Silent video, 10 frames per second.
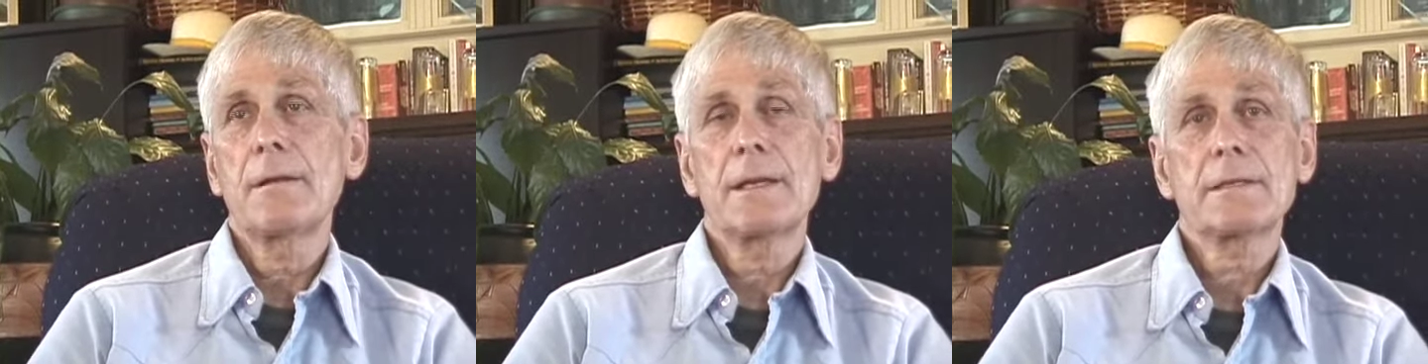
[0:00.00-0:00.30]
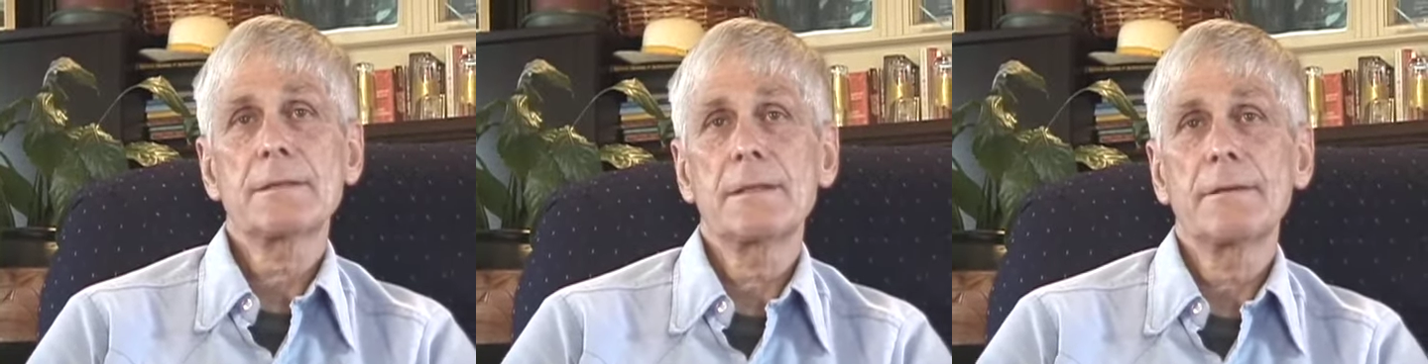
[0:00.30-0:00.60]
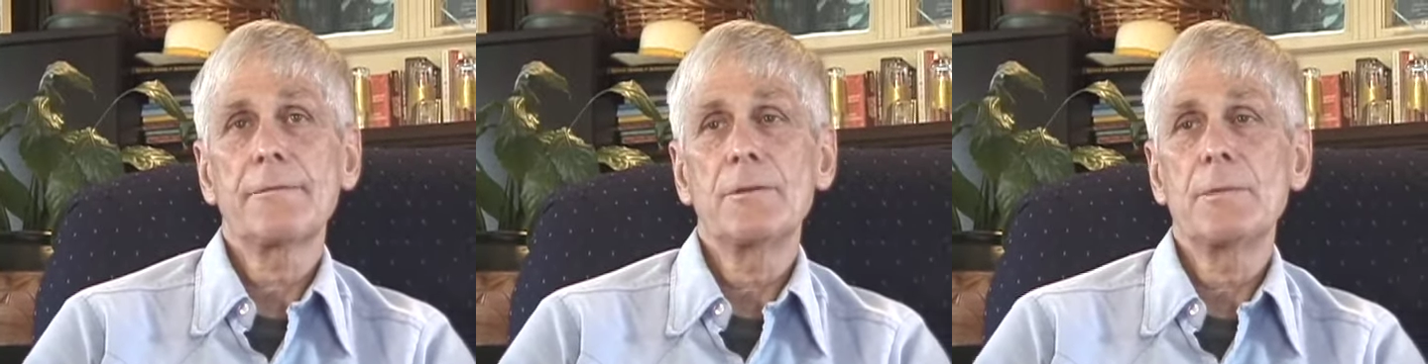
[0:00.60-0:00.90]
less
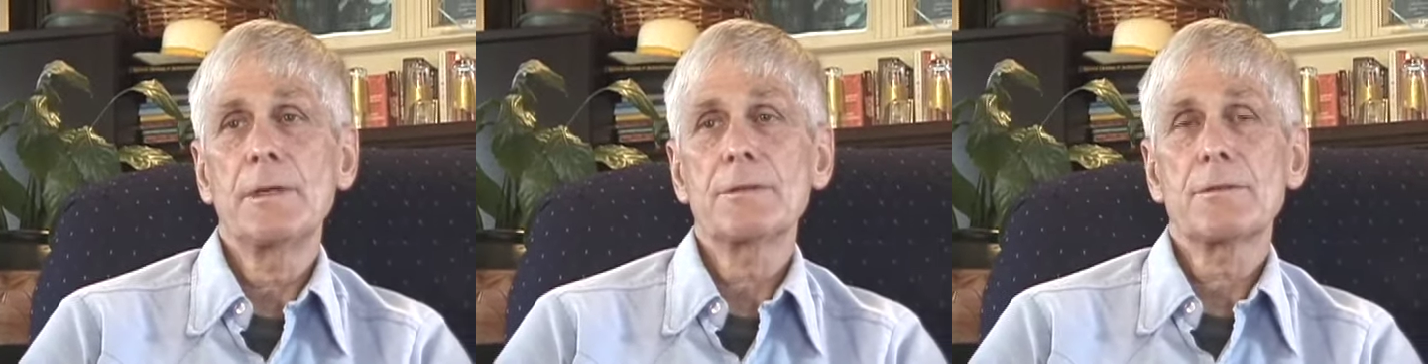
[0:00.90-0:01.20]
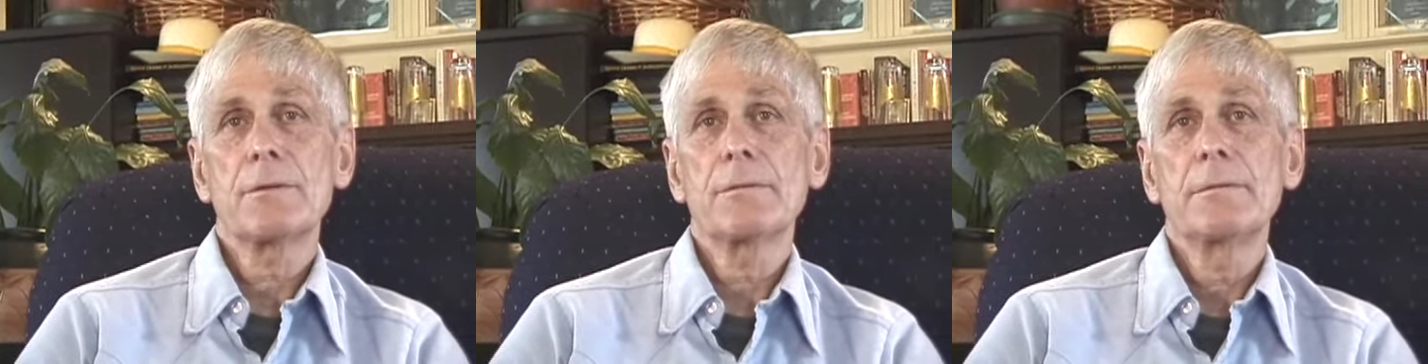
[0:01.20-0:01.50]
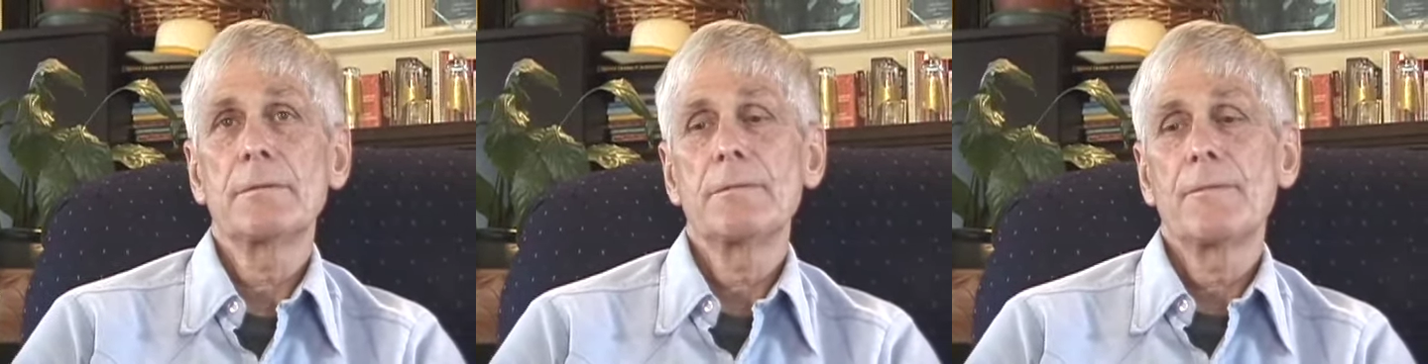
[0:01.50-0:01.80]
than a few minutes or
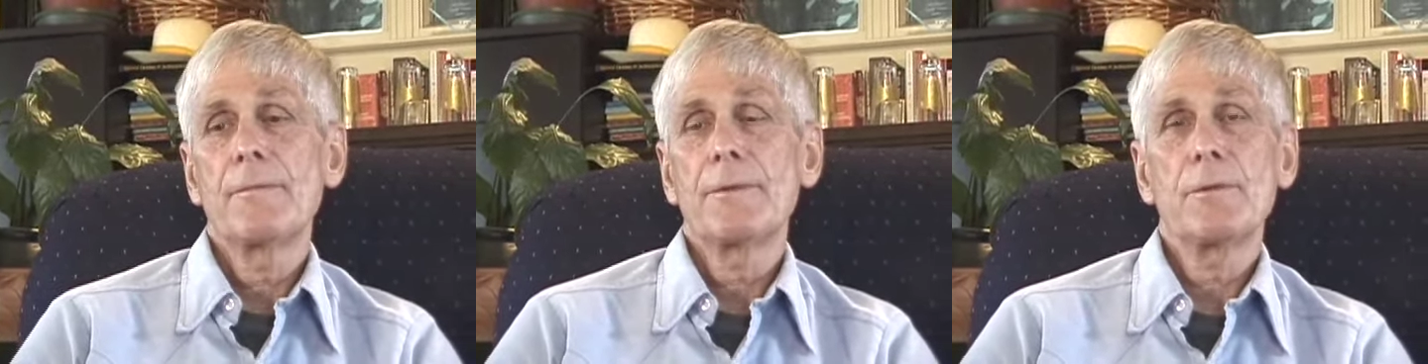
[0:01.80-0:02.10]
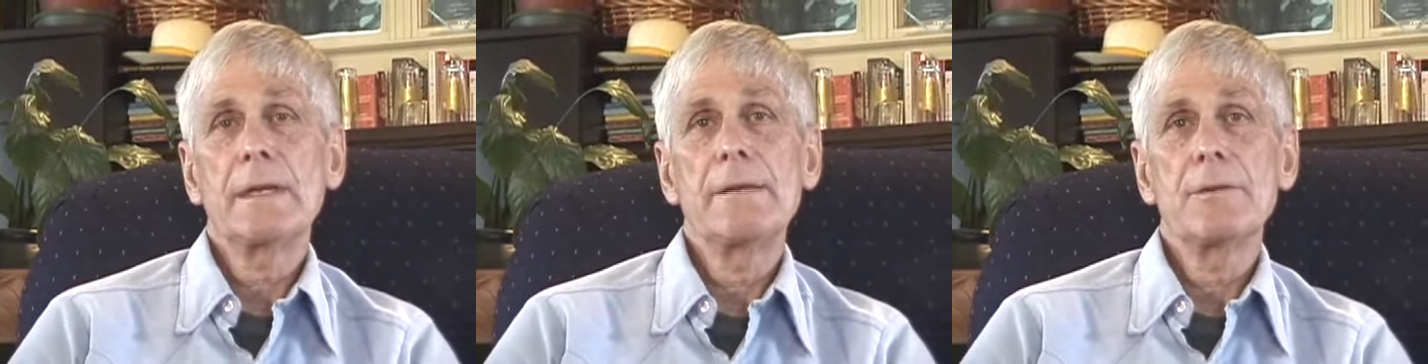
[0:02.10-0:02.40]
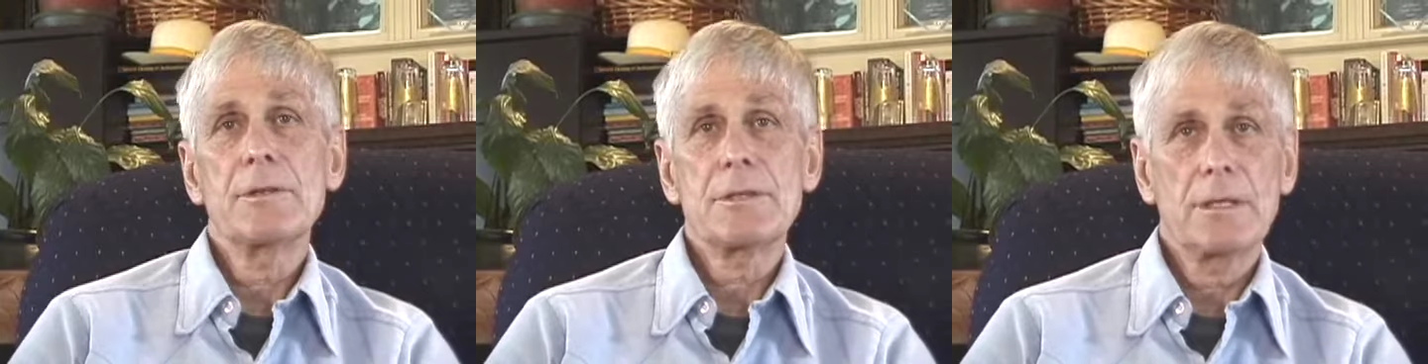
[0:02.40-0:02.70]
during
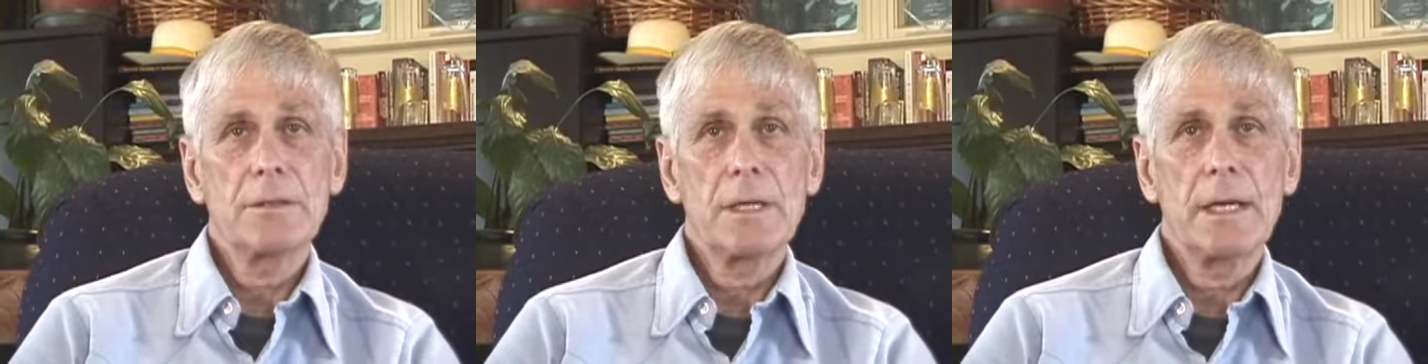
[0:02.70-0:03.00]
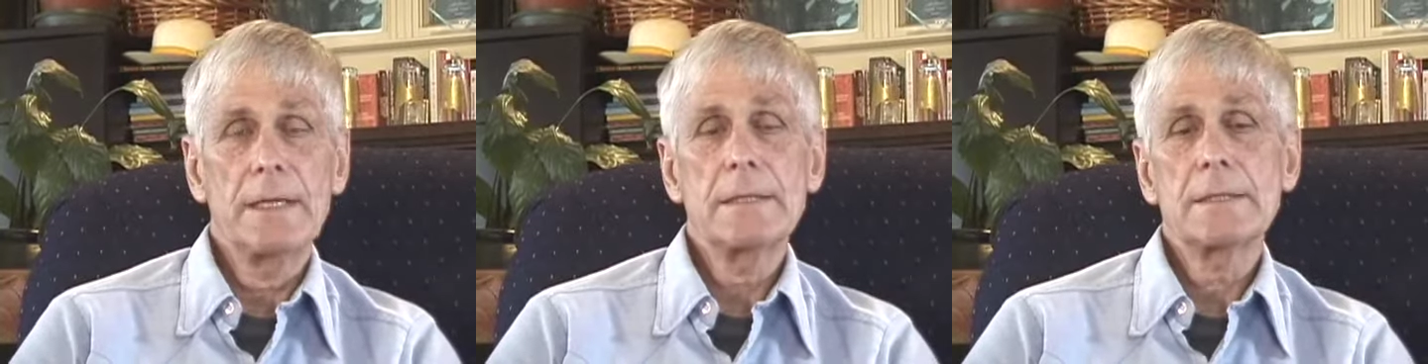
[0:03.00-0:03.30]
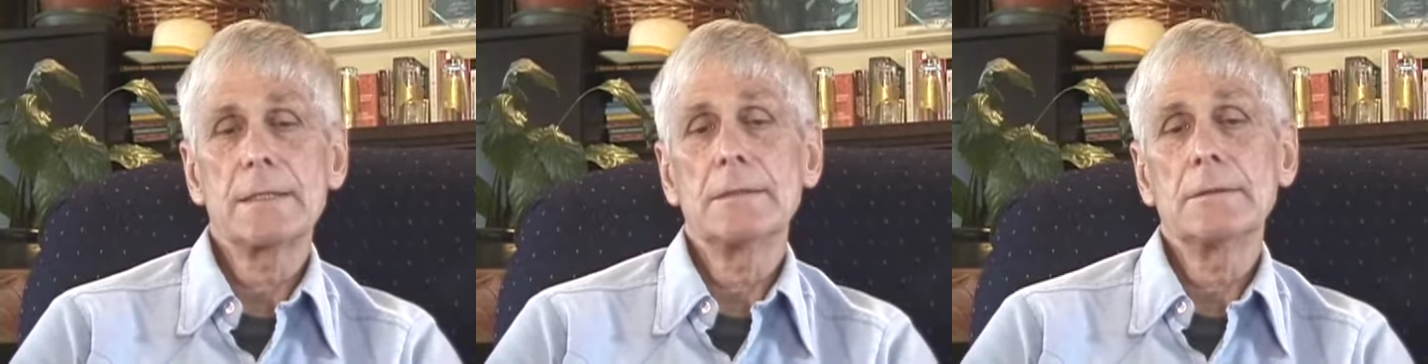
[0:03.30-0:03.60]
even a single night.
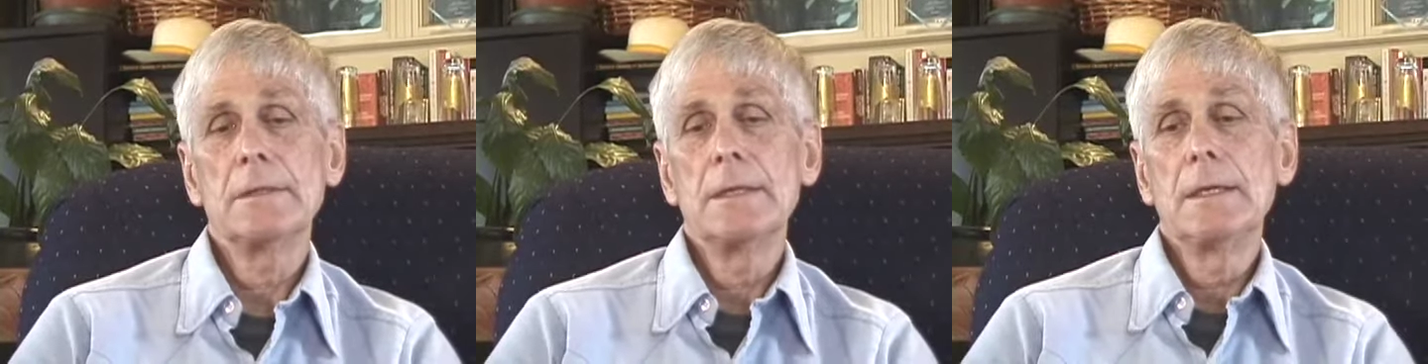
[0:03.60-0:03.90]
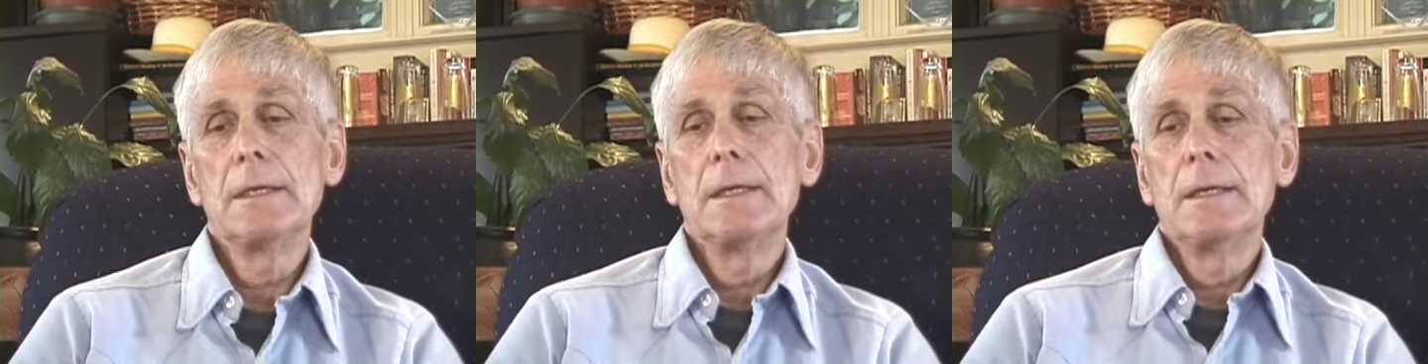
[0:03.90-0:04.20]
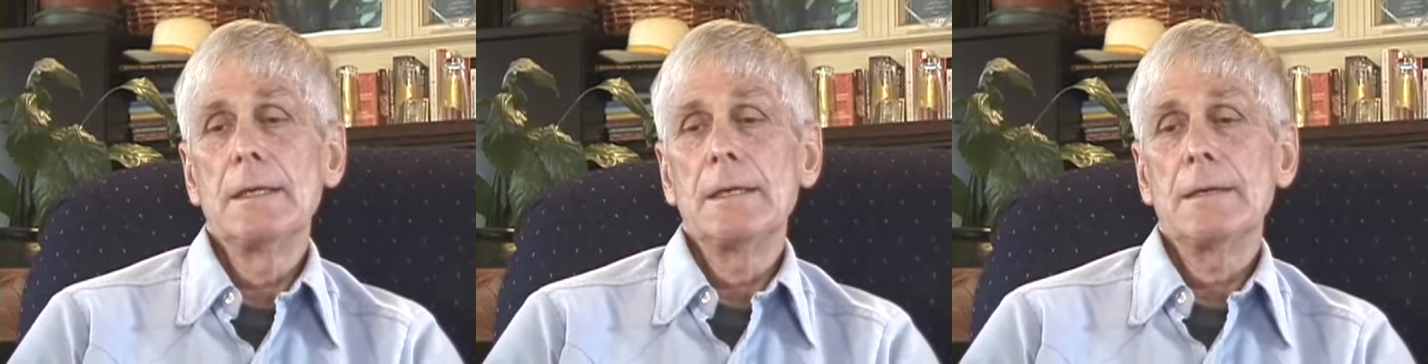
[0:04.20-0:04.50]
So
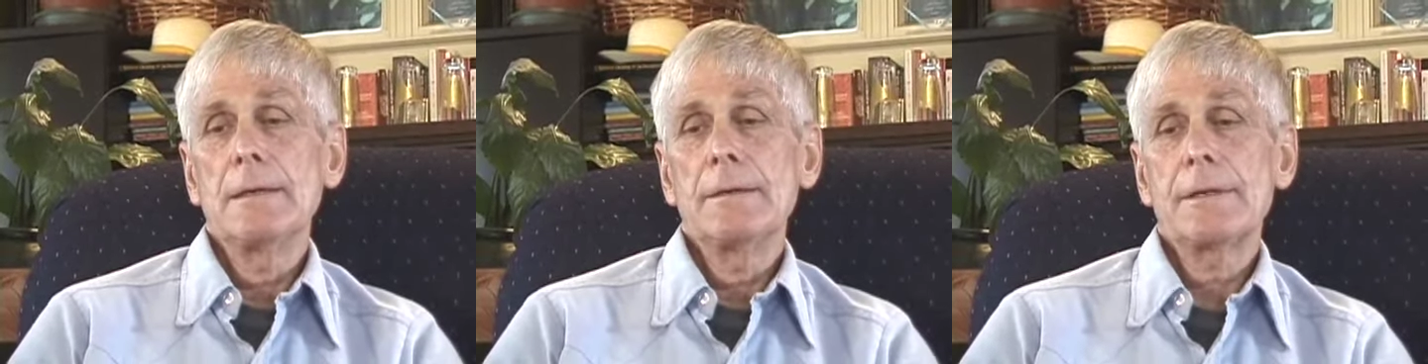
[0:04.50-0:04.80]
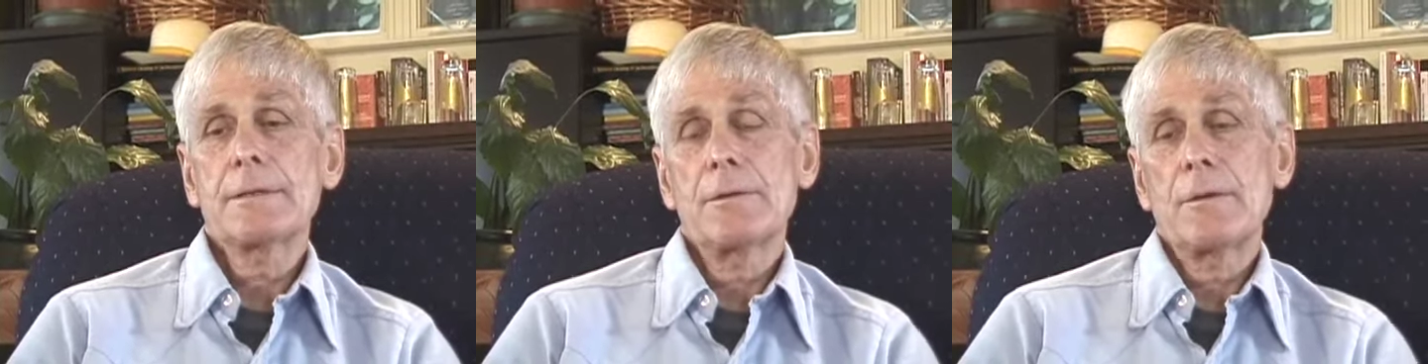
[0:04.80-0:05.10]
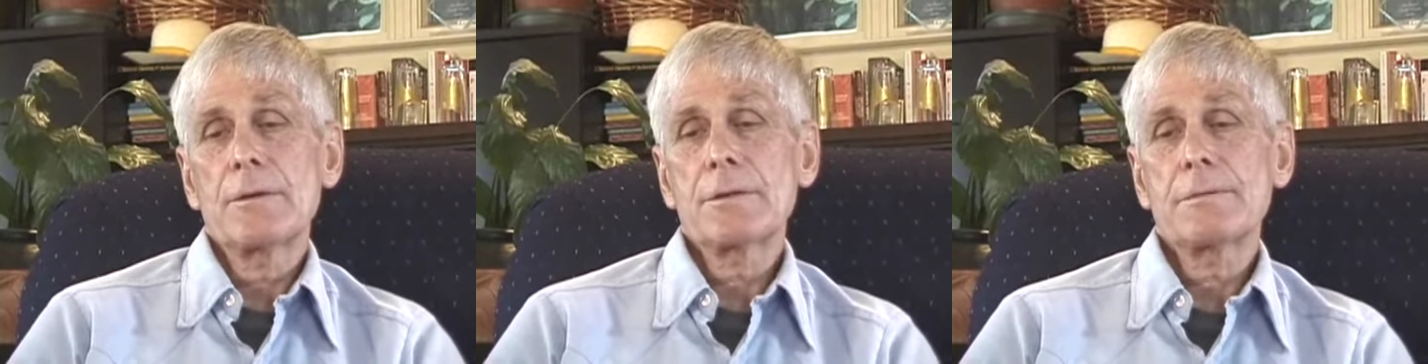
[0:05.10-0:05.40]
this, of
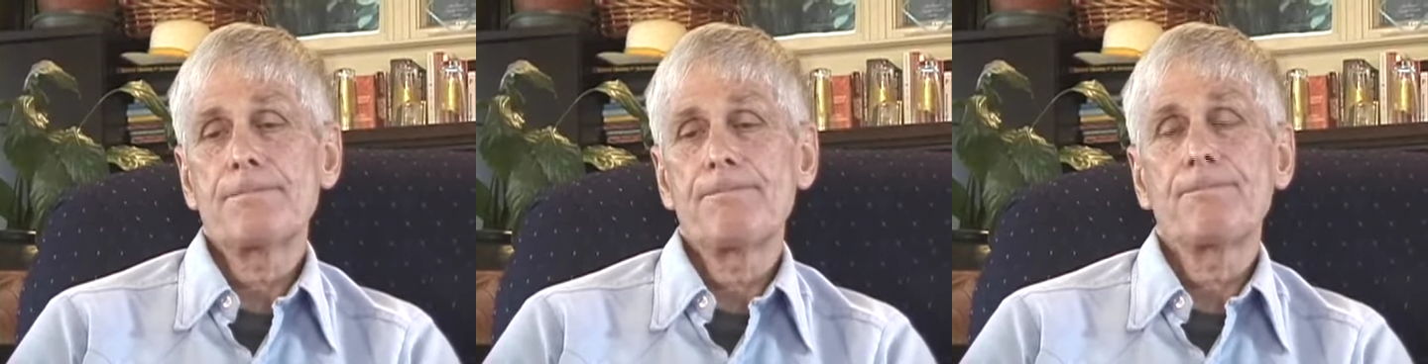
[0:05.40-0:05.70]
course,